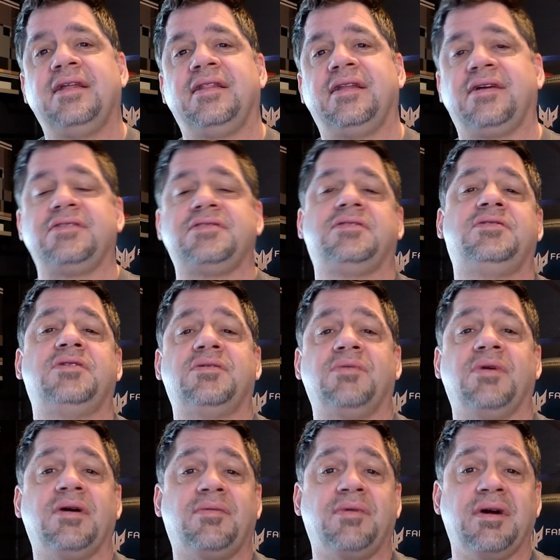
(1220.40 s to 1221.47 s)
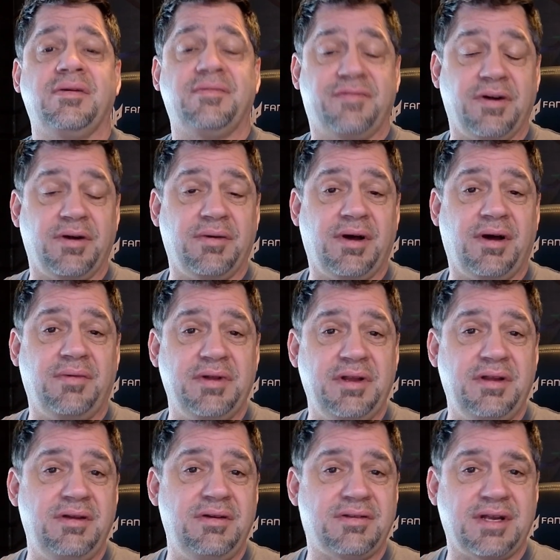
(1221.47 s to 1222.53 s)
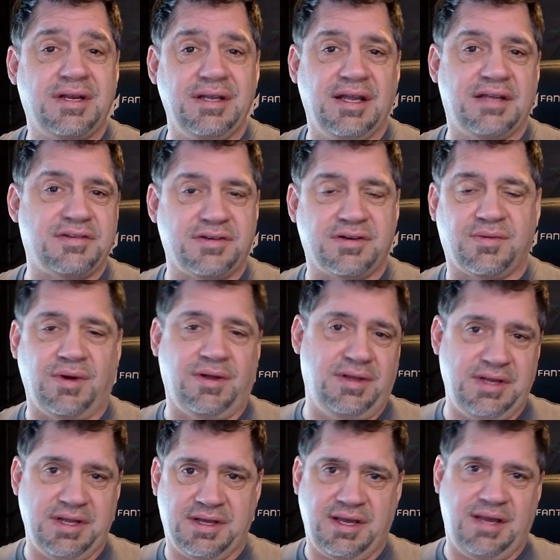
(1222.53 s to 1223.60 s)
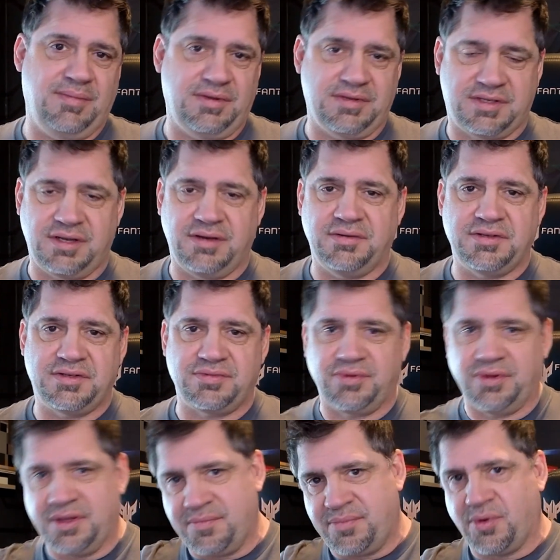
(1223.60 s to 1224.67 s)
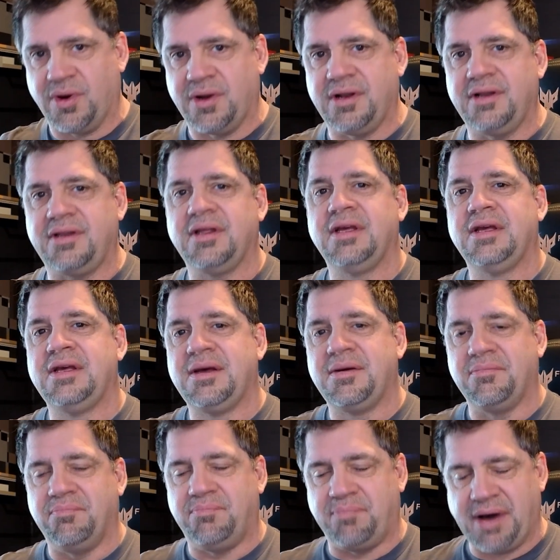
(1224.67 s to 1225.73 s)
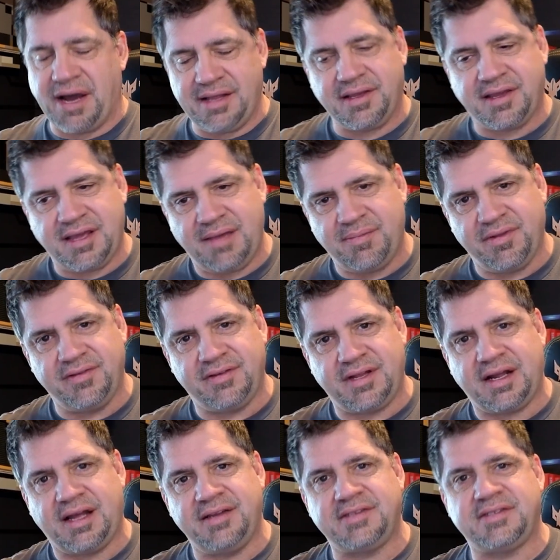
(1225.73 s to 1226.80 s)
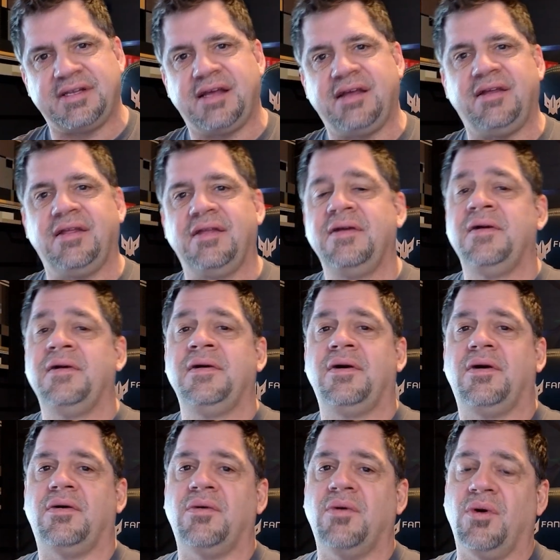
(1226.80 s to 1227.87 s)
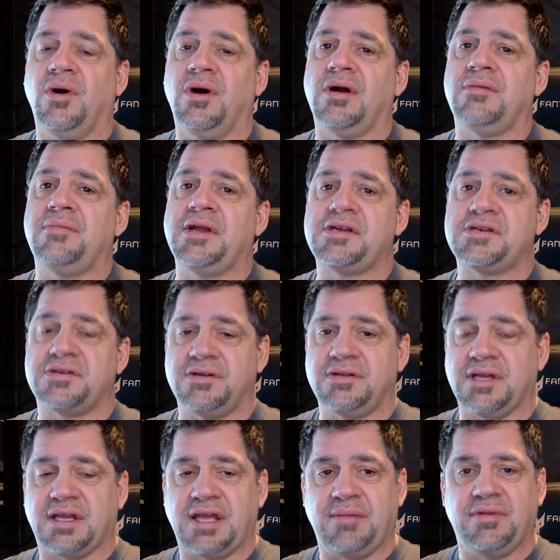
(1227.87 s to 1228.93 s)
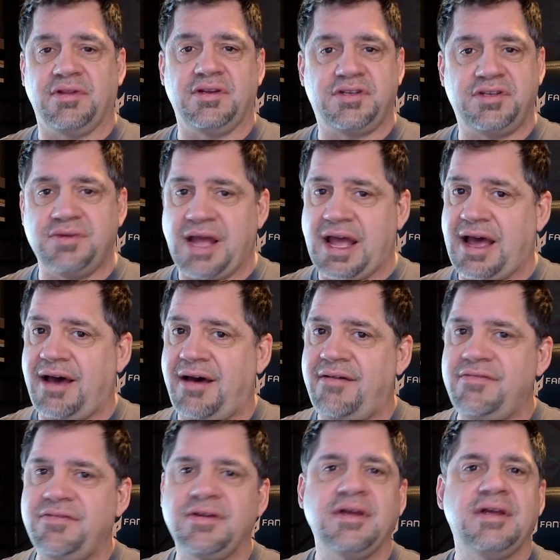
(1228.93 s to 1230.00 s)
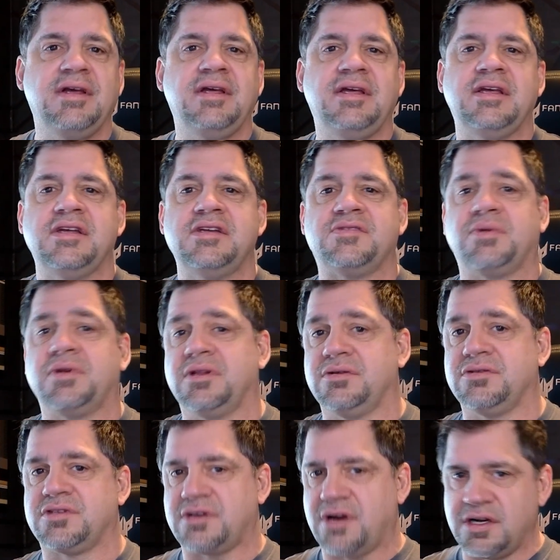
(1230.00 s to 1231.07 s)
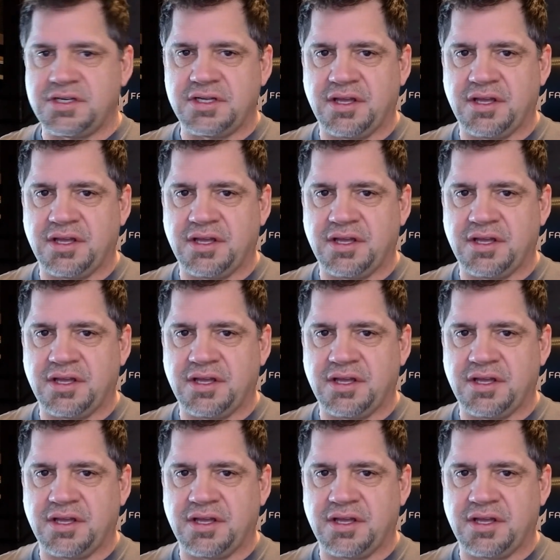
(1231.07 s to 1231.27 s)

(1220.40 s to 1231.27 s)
they also don't work very well when you use a lesser quality cable. So it's really important. Buy the cables that I sell, or make sure the cable that you have is one of those charging